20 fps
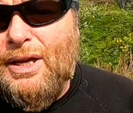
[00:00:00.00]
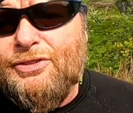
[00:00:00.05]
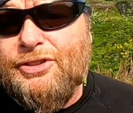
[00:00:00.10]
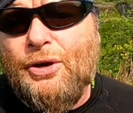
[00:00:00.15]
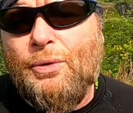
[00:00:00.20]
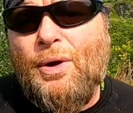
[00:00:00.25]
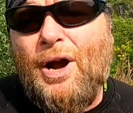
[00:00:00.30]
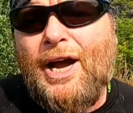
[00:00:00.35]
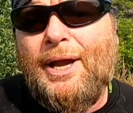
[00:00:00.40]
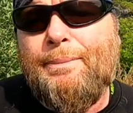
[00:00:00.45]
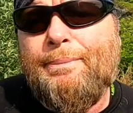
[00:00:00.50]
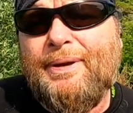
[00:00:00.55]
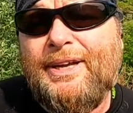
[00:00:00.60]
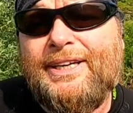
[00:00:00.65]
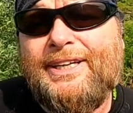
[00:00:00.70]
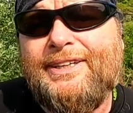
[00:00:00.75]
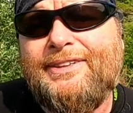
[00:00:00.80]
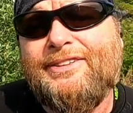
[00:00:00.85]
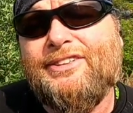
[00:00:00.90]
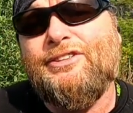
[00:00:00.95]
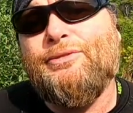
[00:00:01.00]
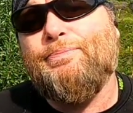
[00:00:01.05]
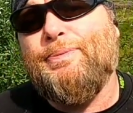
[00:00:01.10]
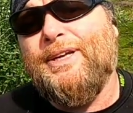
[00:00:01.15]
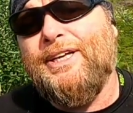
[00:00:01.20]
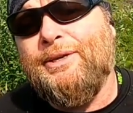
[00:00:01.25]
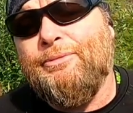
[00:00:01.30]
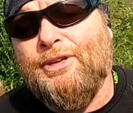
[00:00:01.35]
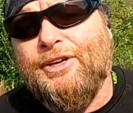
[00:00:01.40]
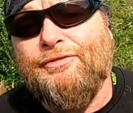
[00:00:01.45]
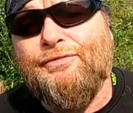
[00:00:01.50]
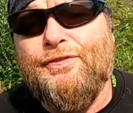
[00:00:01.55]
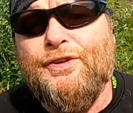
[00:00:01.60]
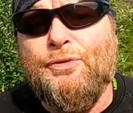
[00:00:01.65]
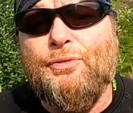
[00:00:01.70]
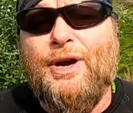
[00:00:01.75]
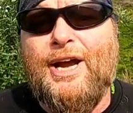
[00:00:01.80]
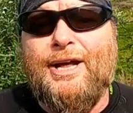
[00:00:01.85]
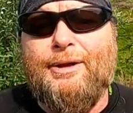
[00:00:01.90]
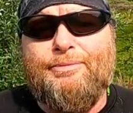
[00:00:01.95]
So I'm Billy. This is Billy with a
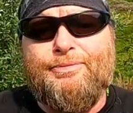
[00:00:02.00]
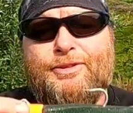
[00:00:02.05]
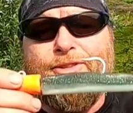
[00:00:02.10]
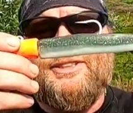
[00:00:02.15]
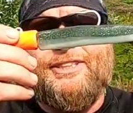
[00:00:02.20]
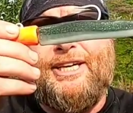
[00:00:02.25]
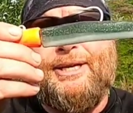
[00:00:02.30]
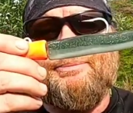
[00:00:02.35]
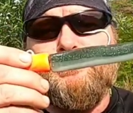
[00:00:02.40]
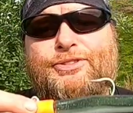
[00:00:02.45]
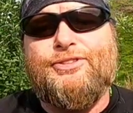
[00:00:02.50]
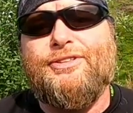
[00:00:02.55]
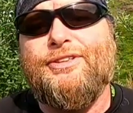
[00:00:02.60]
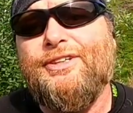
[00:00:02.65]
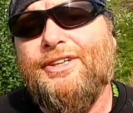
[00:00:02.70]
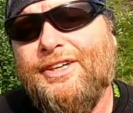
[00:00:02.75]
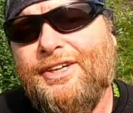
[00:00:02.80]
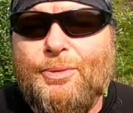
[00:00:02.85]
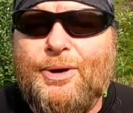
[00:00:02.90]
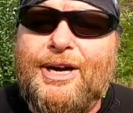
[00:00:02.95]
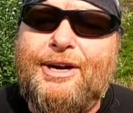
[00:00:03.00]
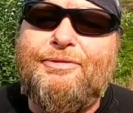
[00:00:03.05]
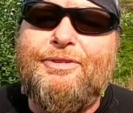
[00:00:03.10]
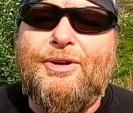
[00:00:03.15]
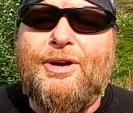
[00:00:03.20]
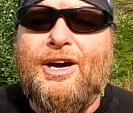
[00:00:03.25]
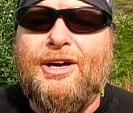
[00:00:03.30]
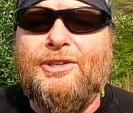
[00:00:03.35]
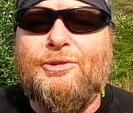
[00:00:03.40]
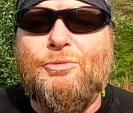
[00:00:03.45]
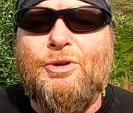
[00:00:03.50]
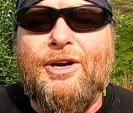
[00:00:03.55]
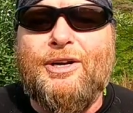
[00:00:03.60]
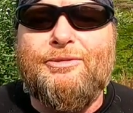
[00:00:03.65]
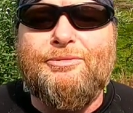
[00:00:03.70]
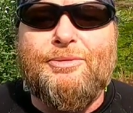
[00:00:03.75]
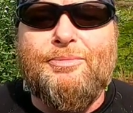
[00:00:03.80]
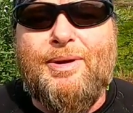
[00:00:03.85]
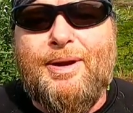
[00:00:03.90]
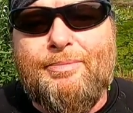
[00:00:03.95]
few helpful tips. Wherever you are in the
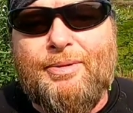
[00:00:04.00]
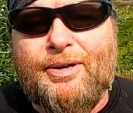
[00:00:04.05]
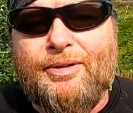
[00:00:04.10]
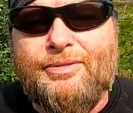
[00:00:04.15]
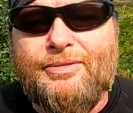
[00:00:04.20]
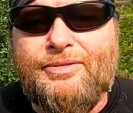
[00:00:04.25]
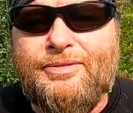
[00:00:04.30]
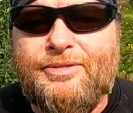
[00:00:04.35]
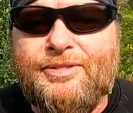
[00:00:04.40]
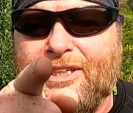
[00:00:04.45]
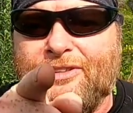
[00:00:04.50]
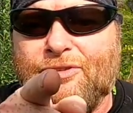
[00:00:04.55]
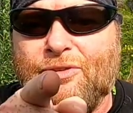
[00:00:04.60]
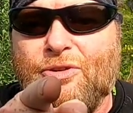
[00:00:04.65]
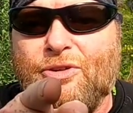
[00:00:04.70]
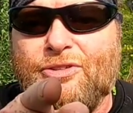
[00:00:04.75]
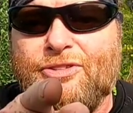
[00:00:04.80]
world, remember, get your